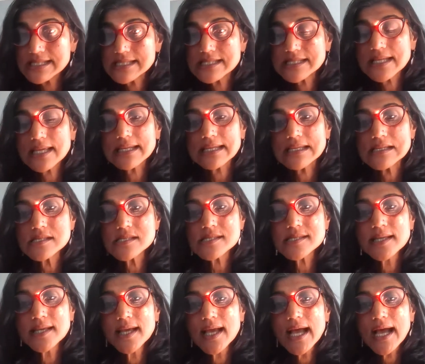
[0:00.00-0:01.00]

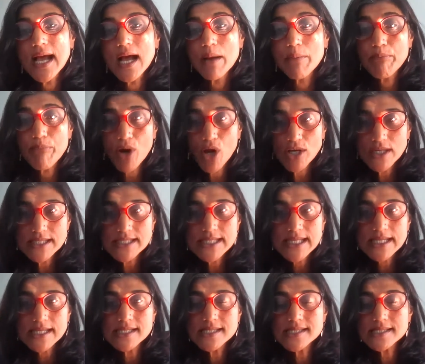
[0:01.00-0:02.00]
studies,
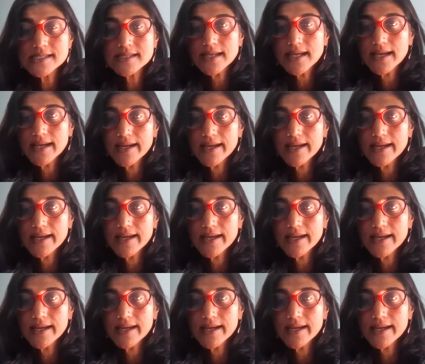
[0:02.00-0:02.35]
politics,